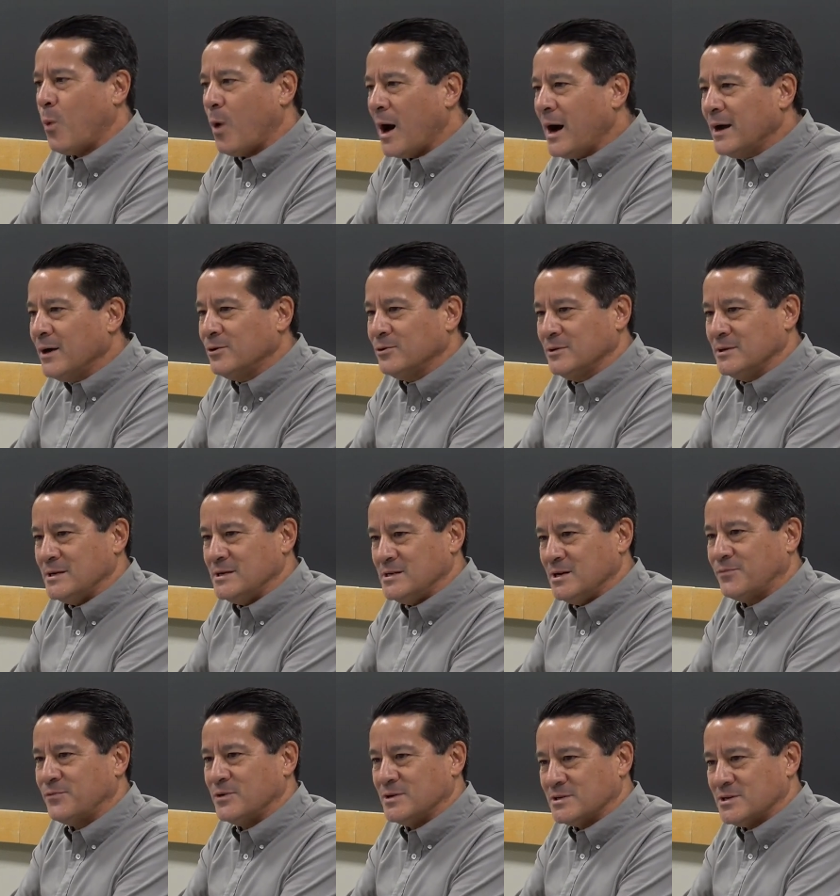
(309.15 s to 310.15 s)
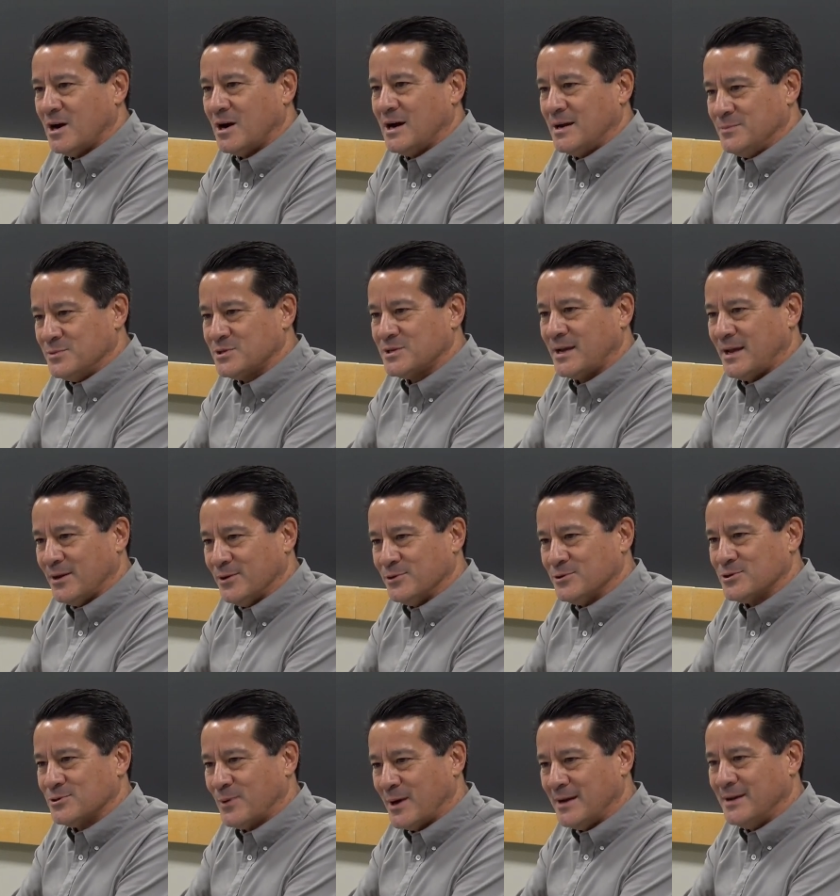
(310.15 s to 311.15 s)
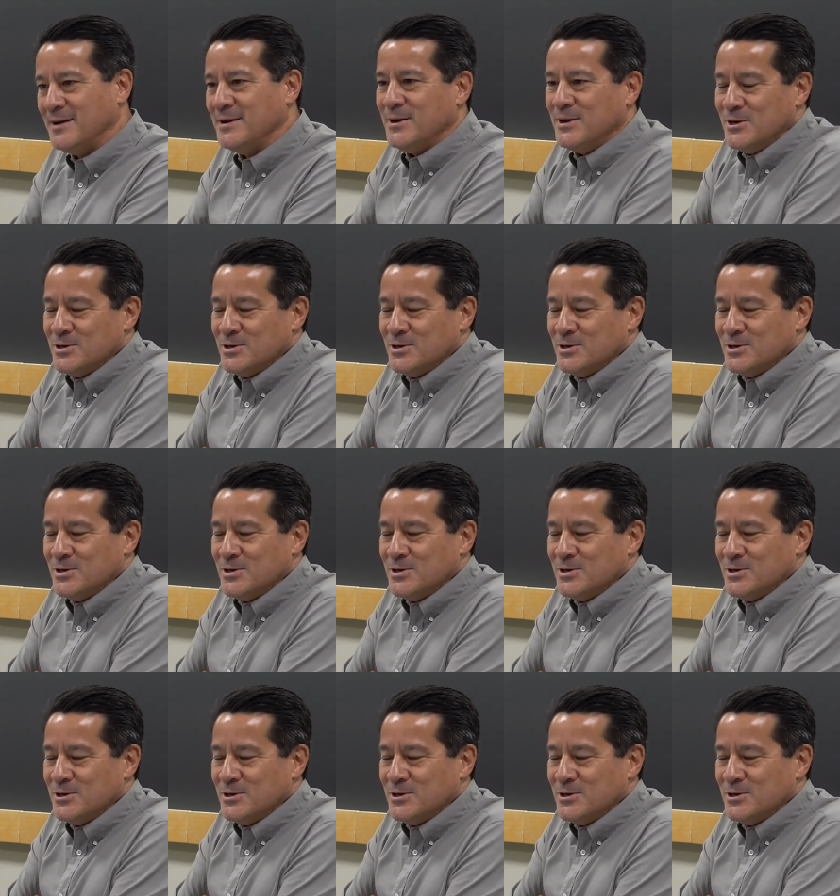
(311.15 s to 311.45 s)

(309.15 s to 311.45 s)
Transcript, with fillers: wildly different time scales, right?